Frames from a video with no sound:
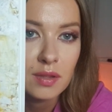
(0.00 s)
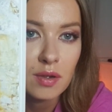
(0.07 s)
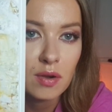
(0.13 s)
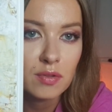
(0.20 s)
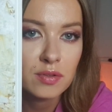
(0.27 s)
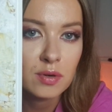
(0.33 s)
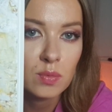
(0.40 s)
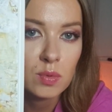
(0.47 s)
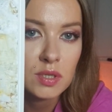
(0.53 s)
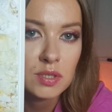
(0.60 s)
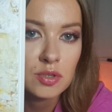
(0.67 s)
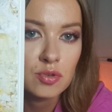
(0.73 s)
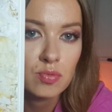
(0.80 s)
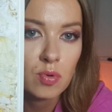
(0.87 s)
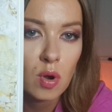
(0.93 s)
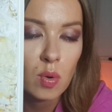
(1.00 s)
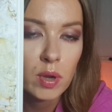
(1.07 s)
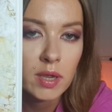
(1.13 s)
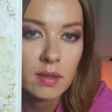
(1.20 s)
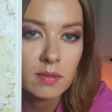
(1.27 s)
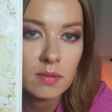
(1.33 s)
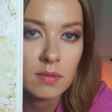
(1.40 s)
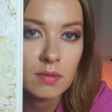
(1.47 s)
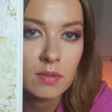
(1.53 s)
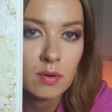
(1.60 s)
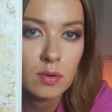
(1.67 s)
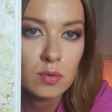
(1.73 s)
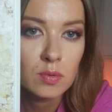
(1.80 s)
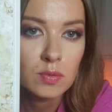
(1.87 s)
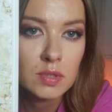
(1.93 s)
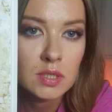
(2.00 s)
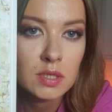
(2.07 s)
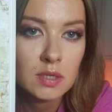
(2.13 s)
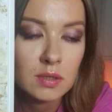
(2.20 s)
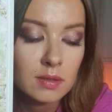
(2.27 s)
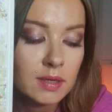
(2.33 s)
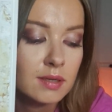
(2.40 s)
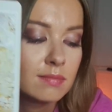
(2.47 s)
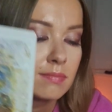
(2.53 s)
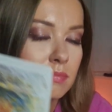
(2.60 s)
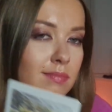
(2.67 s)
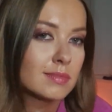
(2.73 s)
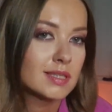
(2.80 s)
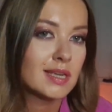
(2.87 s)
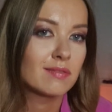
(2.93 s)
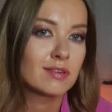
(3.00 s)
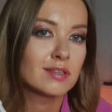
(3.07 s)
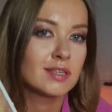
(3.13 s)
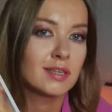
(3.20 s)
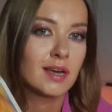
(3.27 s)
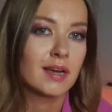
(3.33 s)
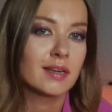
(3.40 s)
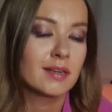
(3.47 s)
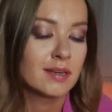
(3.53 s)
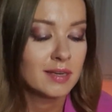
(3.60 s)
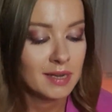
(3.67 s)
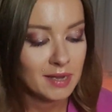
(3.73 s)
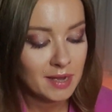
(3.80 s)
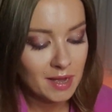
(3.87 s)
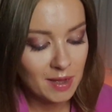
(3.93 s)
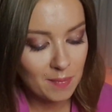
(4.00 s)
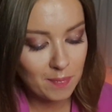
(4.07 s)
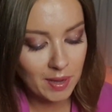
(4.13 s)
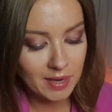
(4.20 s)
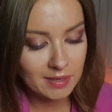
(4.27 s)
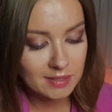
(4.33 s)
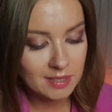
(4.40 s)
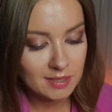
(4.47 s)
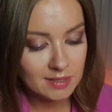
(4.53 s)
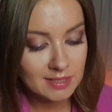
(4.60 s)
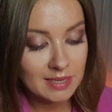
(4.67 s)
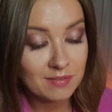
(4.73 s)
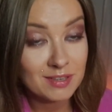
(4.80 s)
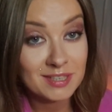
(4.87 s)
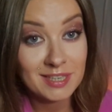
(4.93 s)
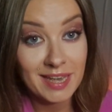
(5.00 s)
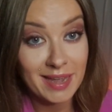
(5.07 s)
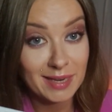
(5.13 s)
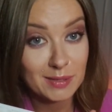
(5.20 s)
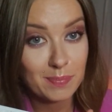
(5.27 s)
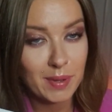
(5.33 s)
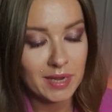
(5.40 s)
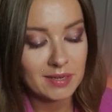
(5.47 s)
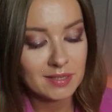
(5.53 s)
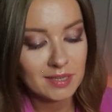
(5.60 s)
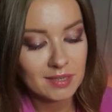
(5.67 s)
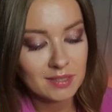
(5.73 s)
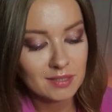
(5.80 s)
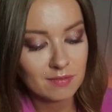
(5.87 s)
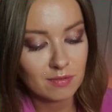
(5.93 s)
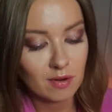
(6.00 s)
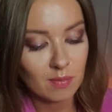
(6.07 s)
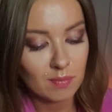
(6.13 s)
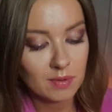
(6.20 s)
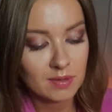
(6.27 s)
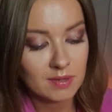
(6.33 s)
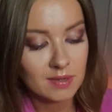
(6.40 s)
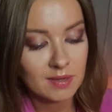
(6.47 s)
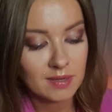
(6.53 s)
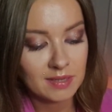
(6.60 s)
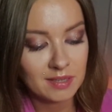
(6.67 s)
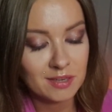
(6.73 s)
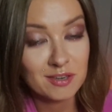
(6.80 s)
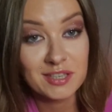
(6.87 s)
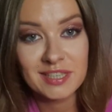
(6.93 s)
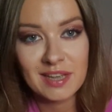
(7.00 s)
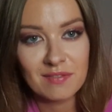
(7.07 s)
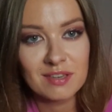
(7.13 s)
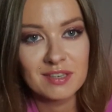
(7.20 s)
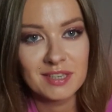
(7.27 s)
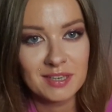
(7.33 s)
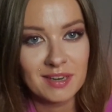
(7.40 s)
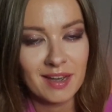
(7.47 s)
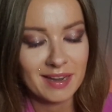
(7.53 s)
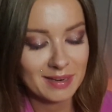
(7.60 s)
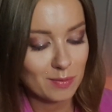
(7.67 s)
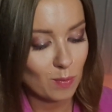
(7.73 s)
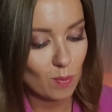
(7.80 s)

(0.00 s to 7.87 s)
The author was drawing those like 78 paintings from year 79.